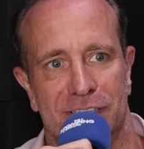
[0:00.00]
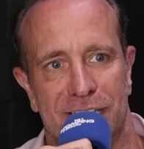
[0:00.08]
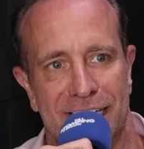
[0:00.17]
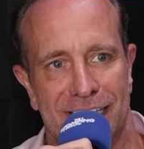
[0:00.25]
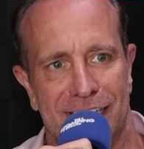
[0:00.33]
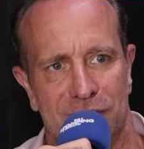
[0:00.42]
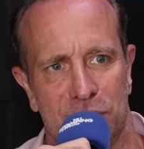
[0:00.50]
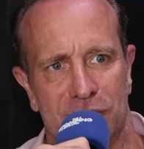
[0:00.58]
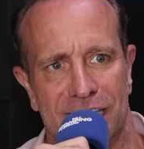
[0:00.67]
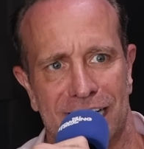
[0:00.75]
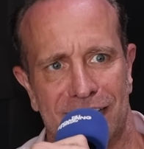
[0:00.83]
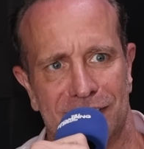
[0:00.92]
Eddie had
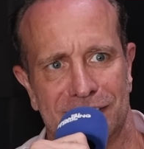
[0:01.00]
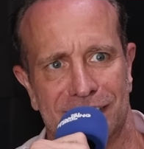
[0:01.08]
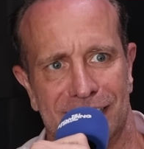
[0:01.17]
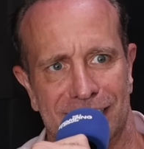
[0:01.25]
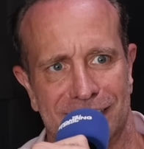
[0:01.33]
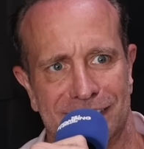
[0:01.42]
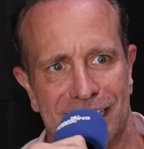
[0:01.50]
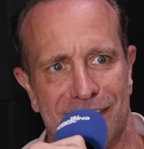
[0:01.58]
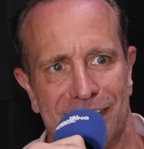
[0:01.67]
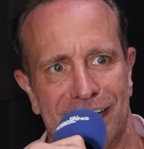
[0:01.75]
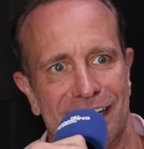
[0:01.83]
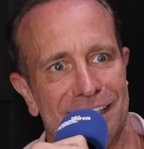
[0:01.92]
Audley Harrison against
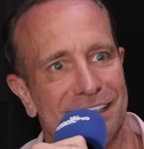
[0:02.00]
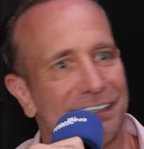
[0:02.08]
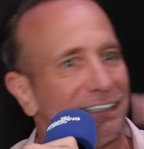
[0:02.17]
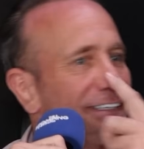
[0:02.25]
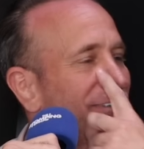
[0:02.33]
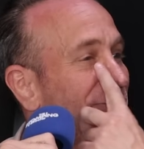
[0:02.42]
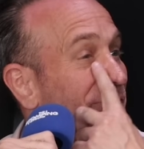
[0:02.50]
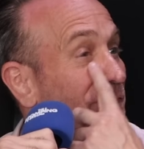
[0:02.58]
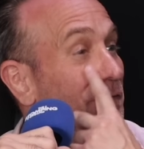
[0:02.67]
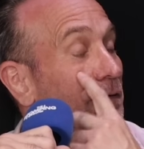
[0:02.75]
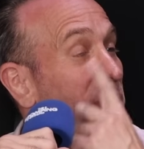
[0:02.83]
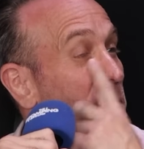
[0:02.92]
David A. You know.
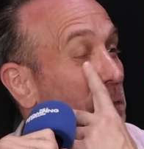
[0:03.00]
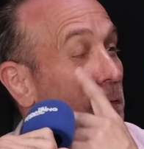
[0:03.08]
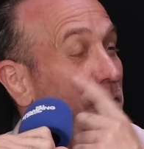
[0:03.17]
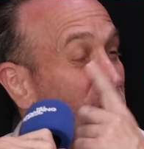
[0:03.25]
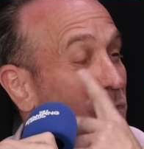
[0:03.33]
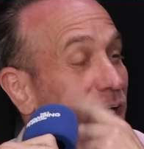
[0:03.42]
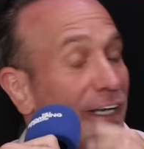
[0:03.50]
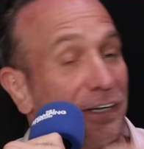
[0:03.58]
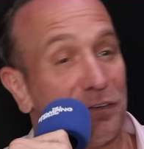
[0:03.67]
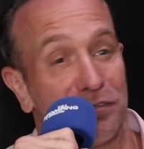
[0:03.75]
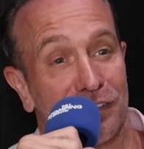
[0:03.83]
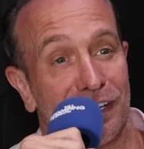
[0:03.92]
It was
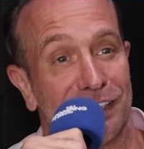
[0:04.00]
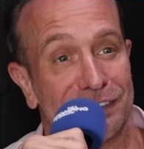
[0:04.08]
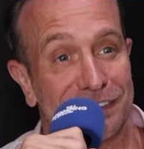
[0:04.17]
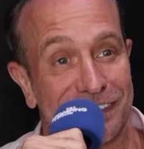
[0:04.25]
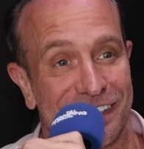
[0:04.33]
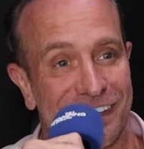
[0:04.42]
1-0 for us.